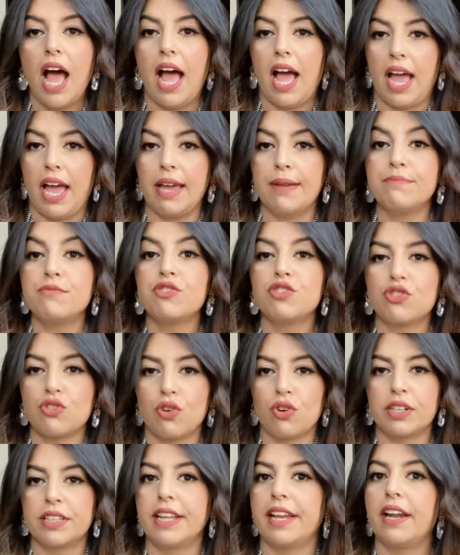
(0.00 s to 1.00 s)
I'm
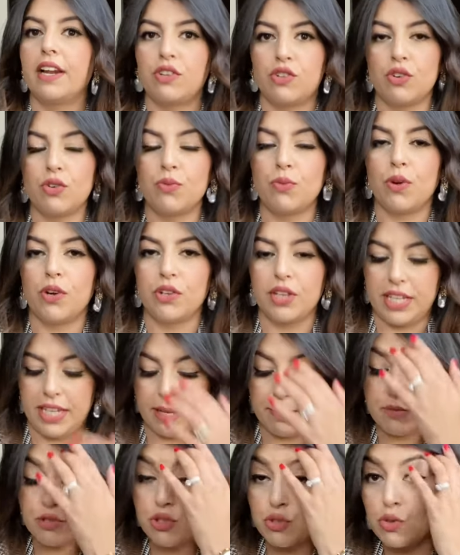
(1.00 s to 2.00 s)
sure that I don't want to
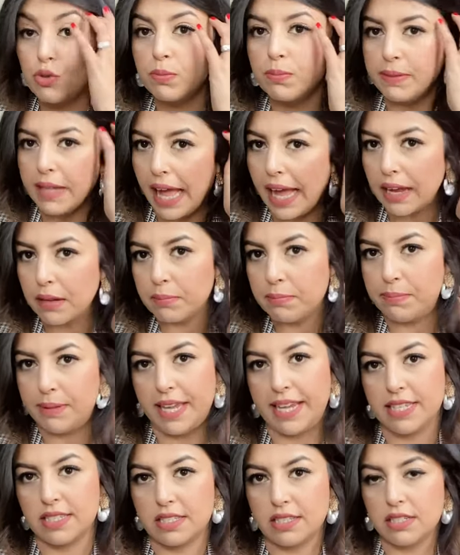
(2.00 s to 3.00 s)
keep two black
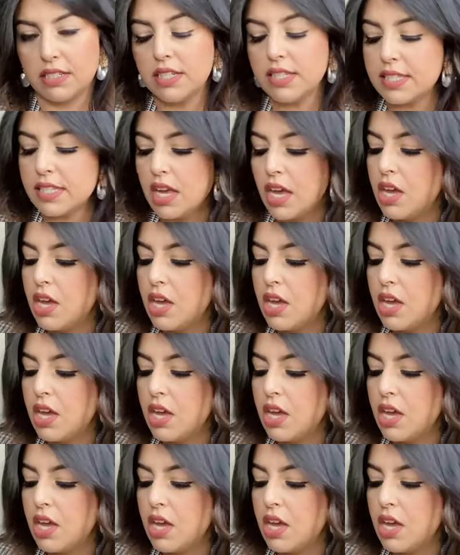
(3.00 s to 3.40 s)
blazers.